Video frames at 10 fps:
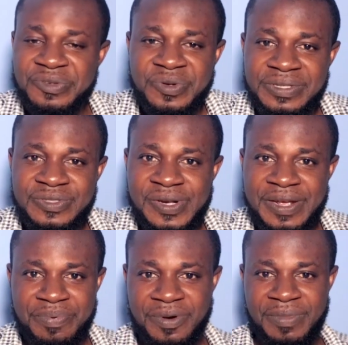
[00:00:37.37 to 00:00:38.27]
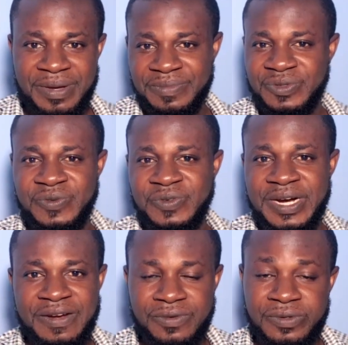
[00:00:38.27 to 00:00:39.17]
So it's not a problem to
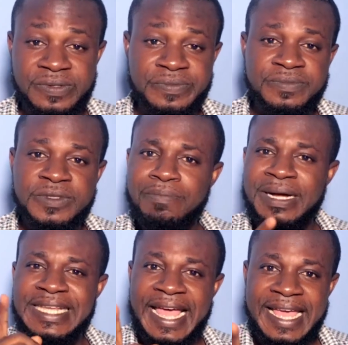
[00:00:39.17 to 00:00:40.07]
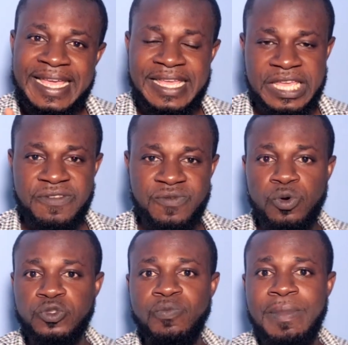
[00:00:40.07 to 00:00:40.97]
travel. But hey, if you
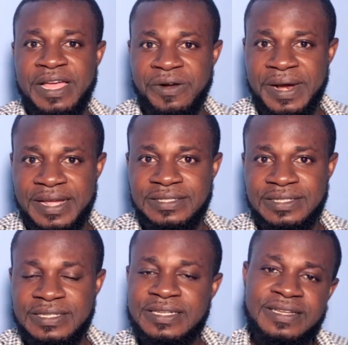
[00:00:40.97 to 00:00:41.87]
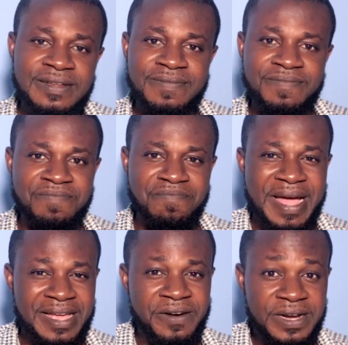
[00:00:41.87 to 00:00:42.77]
want to migrate,
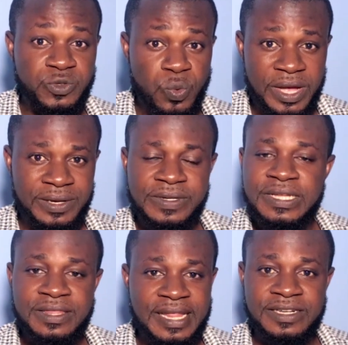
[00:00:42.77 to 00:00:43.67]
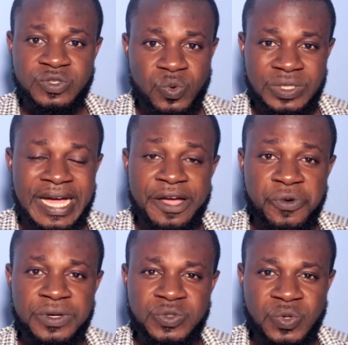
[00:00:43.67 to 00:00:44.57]
migrate well. That is what I
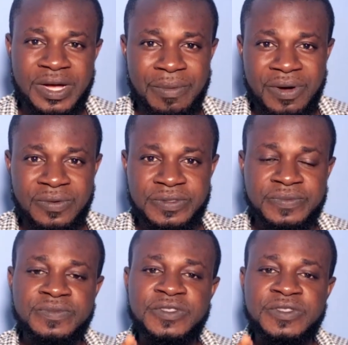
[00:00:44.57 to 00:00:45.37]
always talk about.